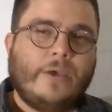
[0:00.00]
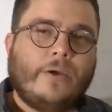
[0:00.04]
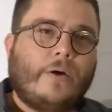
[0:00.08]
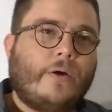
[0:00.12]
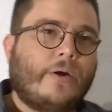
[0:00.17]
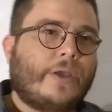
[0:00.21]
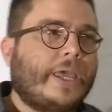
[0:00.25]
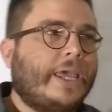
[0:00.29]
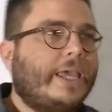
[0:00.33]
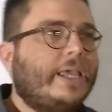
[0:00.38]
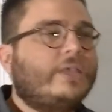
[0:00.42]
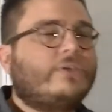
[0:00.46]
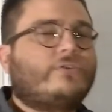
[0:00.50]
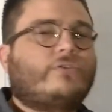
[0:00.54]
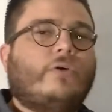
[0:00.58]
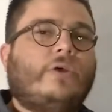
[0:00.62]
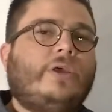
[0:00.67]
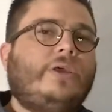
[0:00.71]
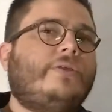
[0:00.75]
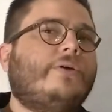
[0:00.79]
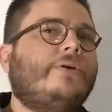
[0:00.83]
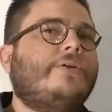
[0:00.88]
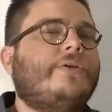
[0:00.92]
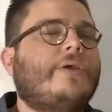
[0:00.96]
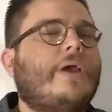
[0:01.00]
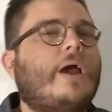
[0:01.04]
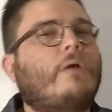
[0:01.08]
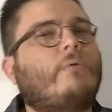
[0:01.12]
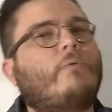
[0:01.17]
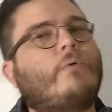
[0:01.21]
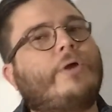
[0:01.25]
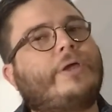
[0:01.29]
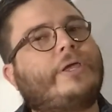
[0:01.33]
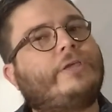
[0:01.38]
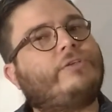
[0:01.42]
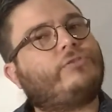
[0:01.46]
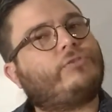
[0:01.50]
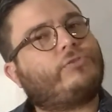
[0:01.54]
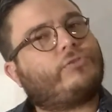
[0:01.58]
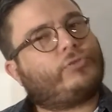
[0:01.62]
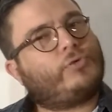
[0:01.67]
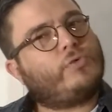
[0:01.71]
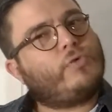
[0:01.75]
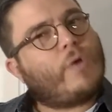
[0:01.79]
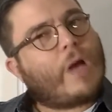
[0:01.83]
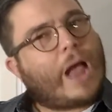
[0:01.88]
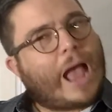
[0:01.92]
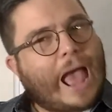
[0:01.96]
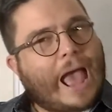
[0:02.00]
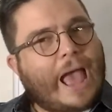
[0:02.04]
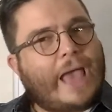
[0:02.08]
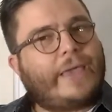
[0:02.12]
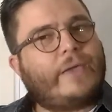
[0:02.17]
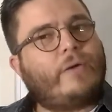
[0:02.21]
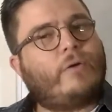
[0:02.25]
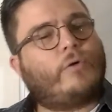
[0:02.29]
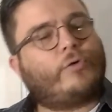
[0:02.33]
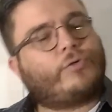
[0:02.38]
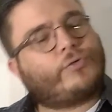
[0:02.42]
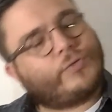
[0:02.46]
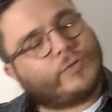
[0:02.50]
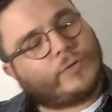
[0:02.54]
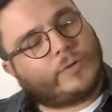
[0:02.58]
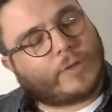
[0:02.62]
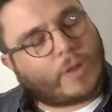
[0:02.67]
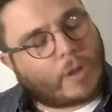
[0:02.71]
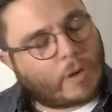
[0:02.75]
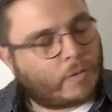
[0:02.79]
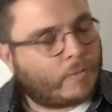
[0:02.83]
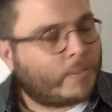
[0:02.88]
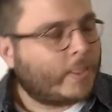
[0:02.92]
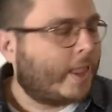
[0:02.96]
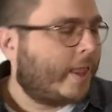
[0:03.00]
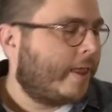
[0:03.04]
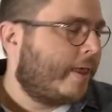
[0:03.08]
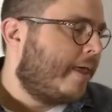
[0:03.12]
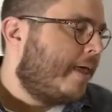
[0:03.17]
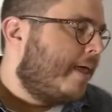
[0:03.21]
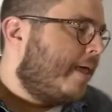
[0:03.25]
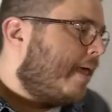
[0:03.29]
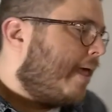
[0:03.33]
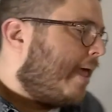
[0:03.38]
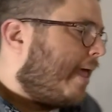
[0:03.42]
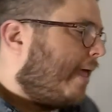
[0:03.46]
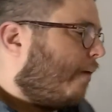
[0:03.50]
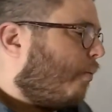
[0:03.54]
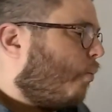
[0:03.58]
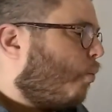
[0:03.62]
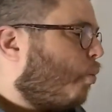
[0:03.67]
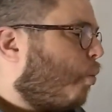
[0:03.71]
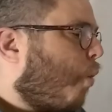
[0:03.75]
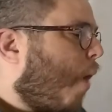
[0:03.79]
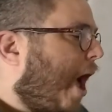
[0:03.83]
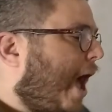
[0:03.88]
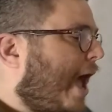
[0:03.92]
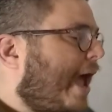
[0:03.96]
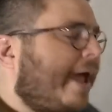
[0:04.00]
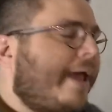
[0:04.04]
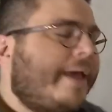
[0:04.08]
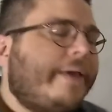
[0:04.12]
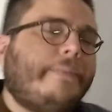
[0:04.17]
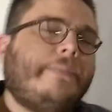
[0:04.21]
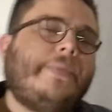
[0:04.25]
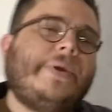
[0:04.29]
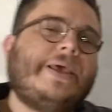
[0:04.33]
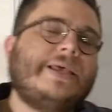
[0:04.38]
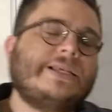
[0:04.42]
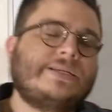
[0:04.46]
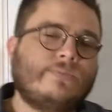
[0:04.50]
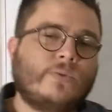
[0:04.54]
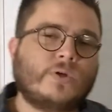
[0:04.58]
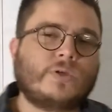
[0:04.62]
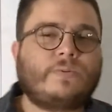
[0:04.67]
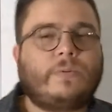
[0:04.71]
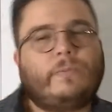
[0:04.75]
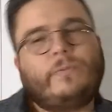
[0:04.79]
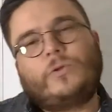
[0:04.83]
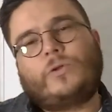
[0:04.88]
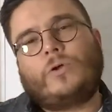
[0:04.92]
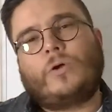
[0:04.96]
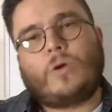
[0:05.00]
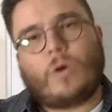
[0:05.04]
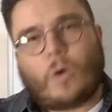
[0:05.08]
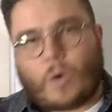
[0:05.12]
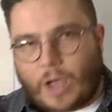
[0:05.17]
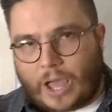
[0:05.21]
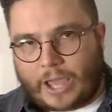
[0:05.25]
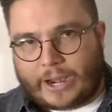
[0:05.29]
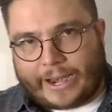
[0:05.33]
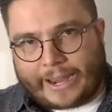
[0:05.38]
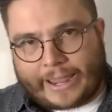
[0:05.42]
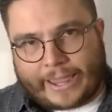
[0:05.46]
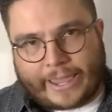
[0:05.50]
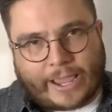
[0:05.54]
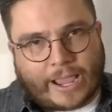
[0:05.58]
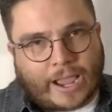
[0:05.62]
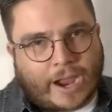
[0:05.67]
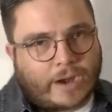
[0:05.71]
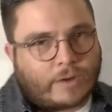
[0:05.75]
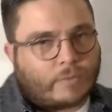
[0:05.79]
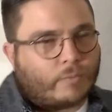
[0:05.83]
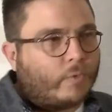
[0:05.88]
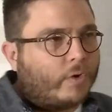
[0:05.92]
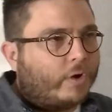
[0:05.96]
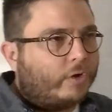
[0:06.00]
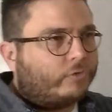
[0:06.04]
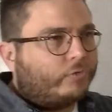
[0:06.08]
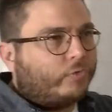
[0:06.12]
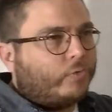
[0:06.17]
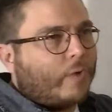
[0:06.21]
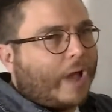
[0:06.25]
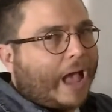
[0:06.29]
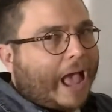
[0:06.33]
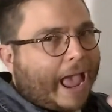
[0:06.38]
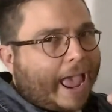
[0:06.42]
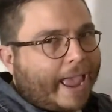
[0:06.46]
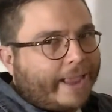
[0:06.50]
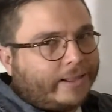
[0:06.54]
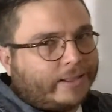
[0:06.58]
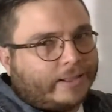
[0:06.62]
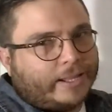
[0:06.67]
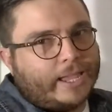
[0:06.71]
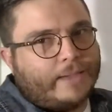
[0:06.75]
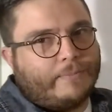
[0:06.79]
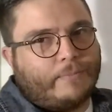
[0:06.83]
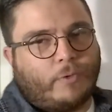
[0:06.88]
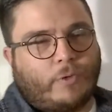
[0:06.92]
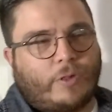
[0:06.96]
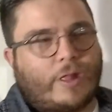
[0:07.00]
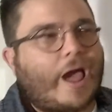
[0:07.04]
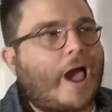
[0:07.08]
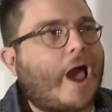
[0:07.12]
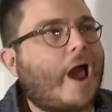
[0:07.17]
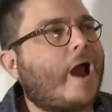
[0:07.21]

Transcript: Okay, so either the artwork is too high or too low. Why? Because most people don't know how to hang artwork to eye level.